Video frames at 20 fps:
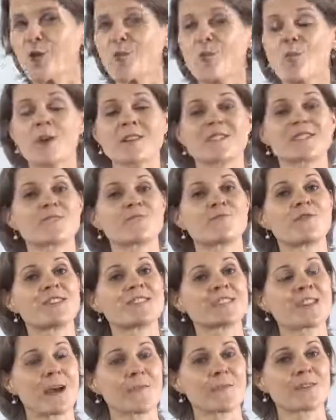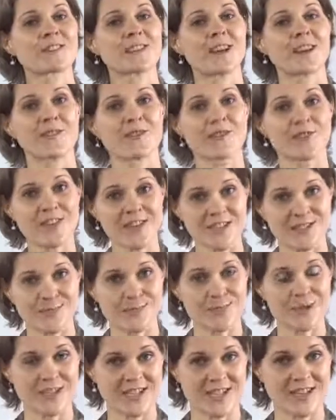What's the risk appetite of this
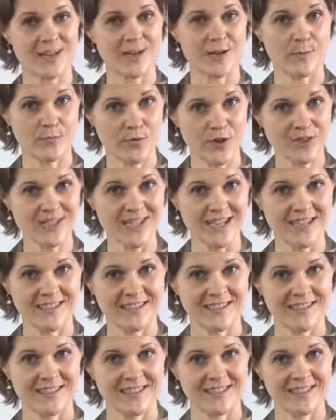particular project?